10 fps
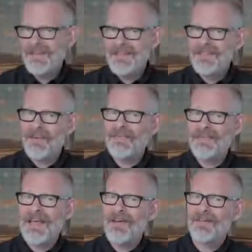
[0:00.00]
certainly don't
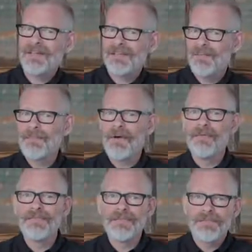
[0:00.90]
sound like the
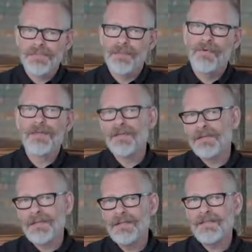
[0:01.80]
proposals of someone
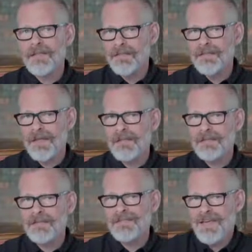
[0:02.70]
looking to imitate